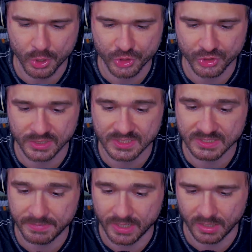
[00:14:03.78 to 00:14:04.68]
Persia
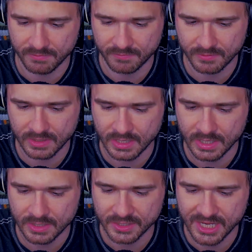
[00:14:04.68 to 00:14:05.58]
spin-off.
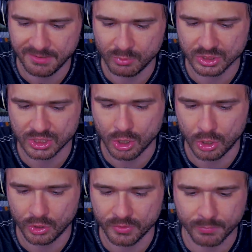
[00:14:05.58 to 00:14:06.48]
The game was
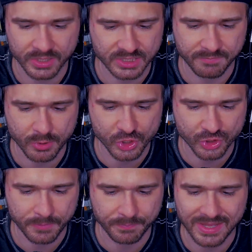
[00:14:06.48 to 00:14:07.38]
called Prince of
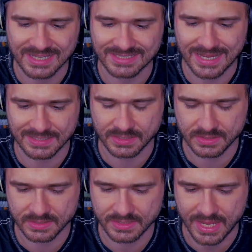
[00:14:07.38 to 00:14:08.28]
Persia
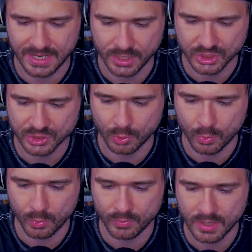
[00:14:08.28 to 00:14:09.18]
Assassins, and it
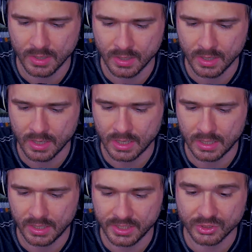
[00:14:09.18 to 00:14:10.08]
told
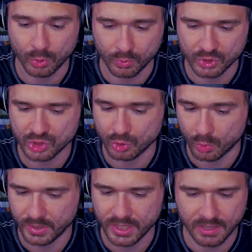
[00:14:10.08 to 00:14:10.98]
the
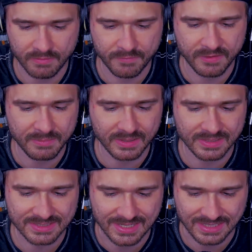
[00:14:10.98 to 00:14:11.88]
story of a female
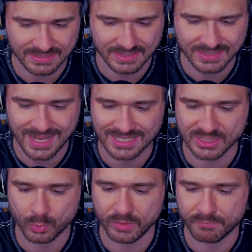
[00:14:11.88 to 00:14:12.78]
assassin
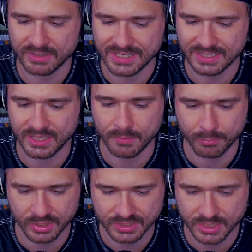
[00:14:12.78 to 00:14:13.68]
tasked with protecting a
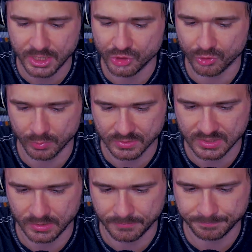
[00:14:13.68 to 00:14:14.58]
prince in
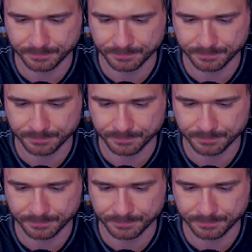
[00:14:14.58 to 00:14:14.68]
Jerusalem.